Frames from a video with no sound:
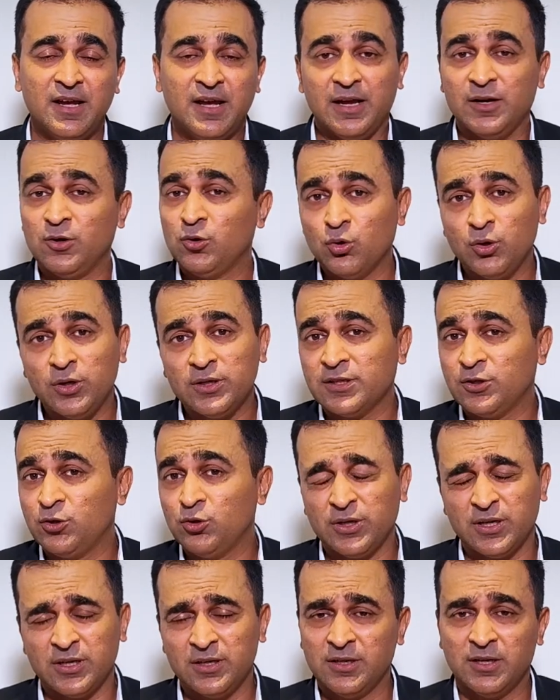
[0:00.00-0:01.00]
and knowing that
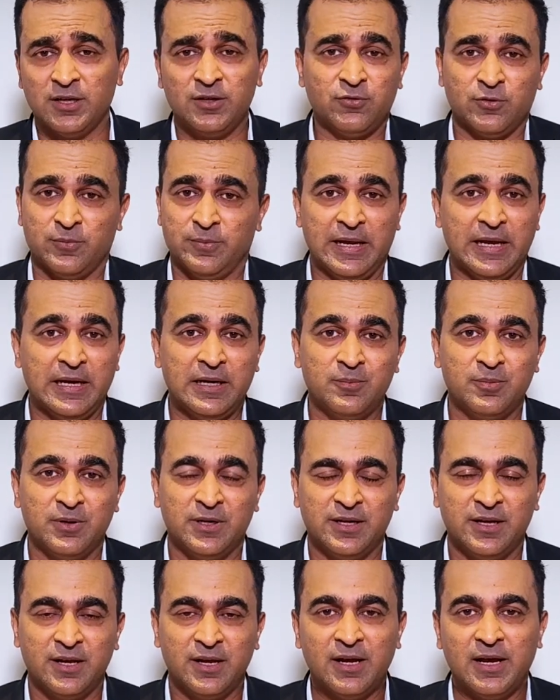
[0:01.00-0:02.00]
you can learn from
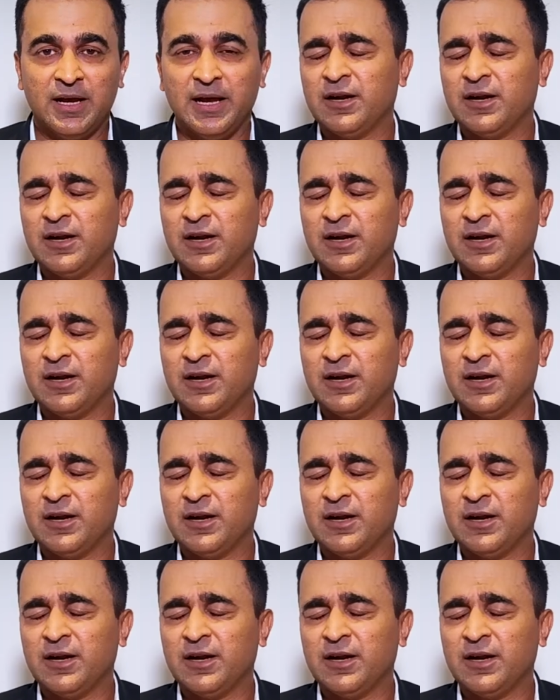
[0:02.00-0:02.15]
anybody.